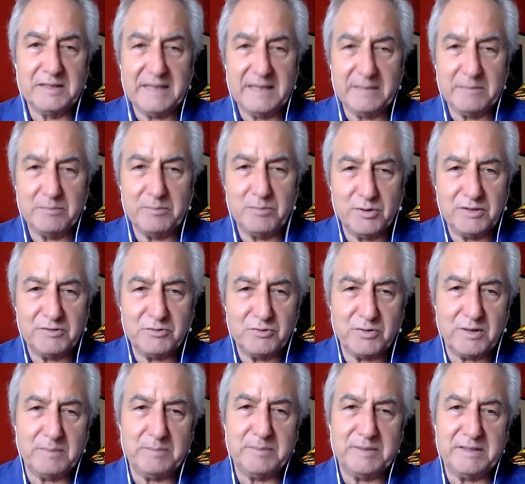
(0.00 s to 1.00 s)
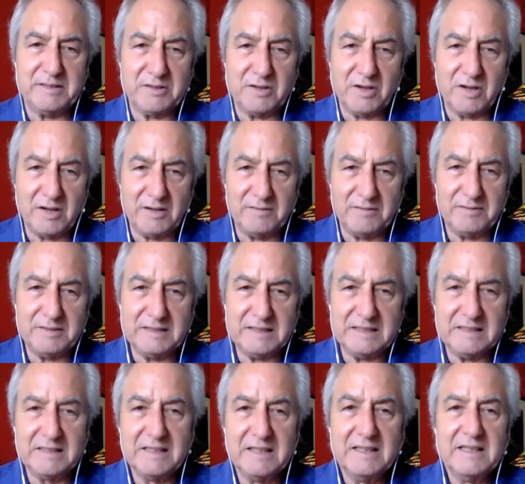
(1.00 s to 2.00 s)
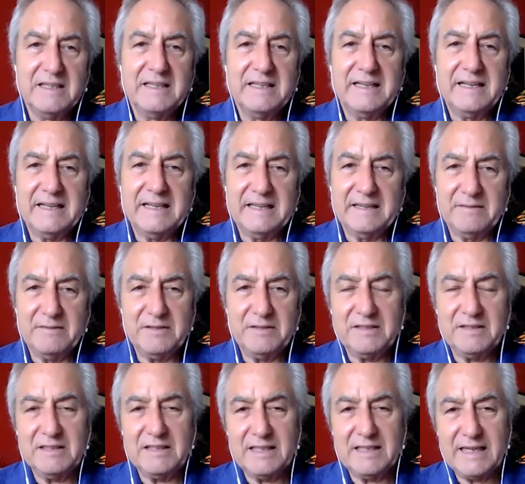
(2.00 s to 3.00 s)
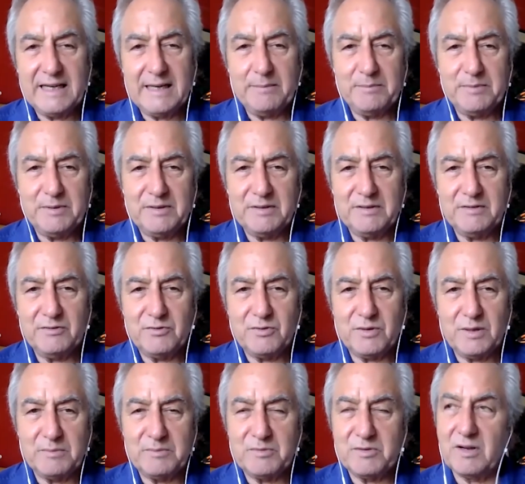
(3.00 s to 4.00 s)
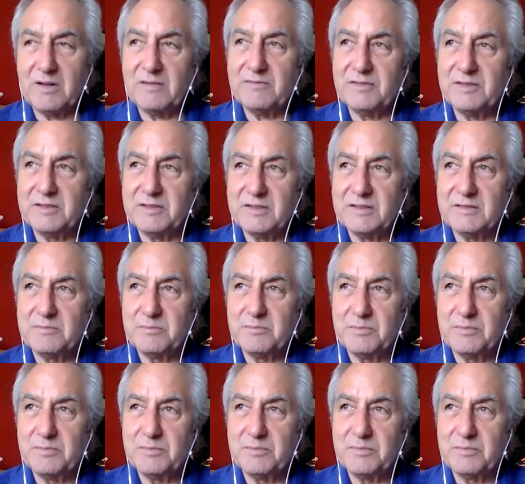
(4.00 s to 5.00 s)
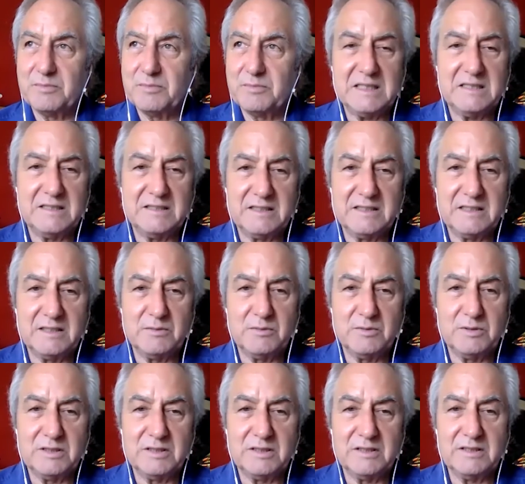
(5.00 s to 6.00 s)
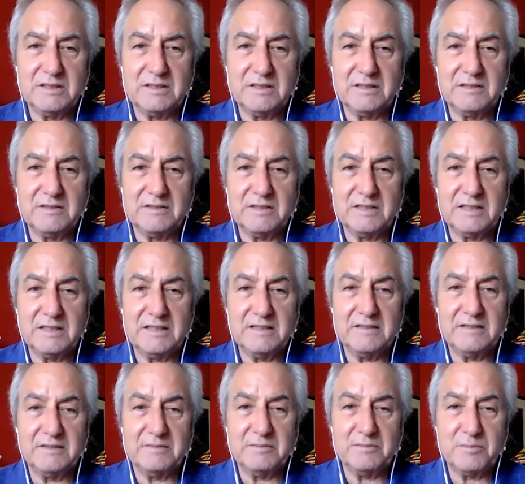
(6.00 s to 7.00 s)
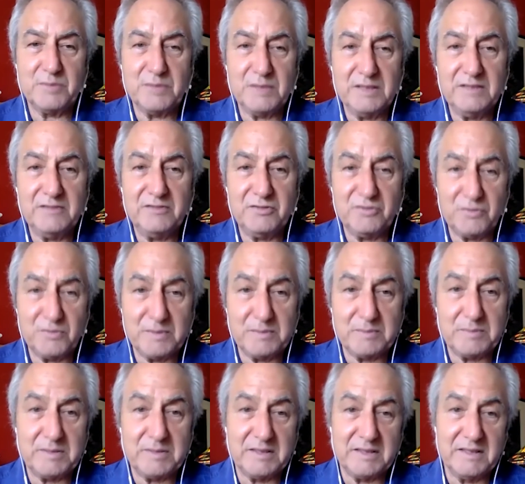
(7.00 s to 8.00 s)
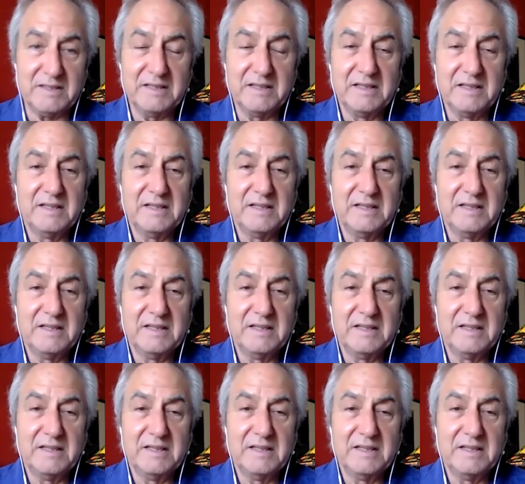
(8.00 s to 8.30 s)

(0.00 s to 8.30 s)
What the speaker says: and put Trump into office, and everything that happened in Trump's office, his presidency, is a pre-scripted.